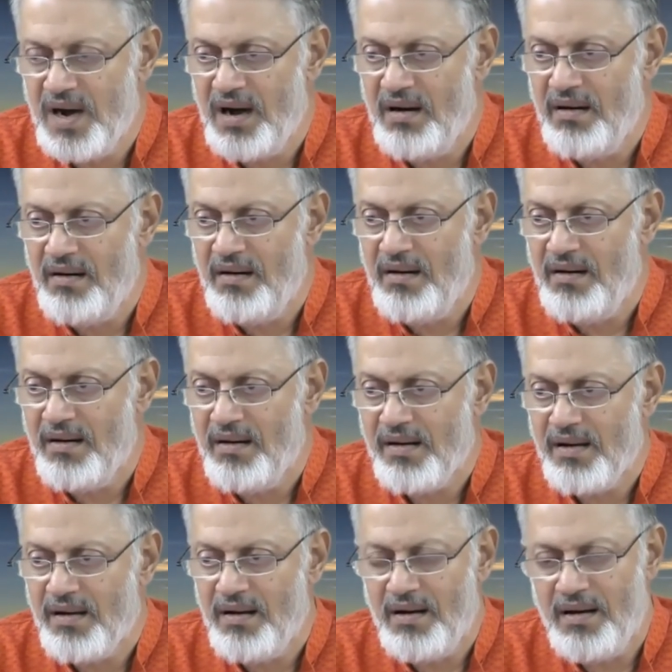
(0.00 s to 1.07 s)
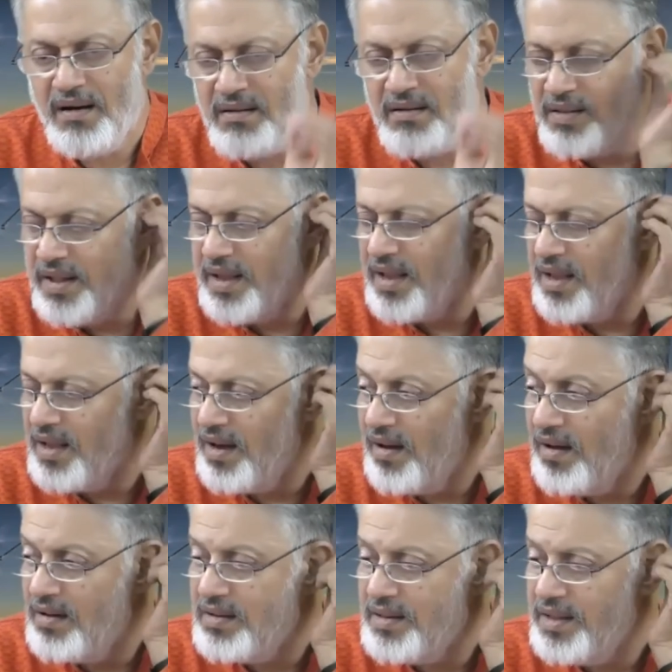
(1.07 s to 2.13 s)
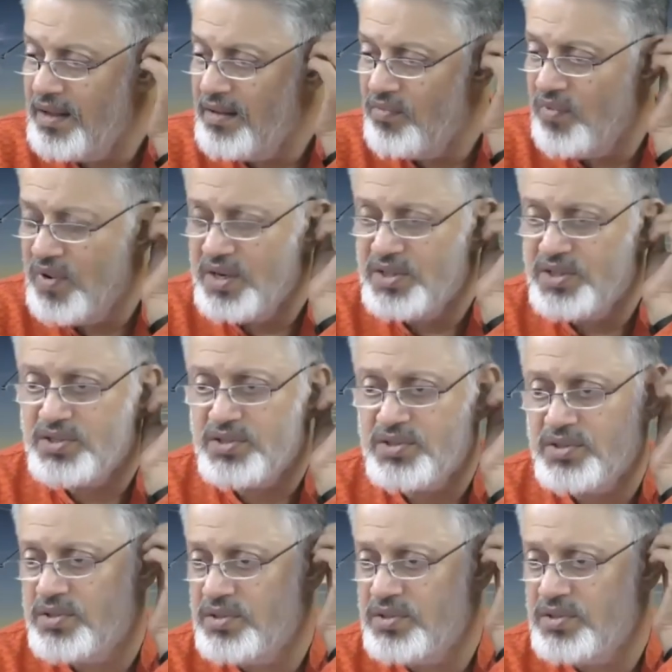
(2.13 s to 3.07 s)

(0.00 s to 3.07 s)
Mm-hmm. Are they worth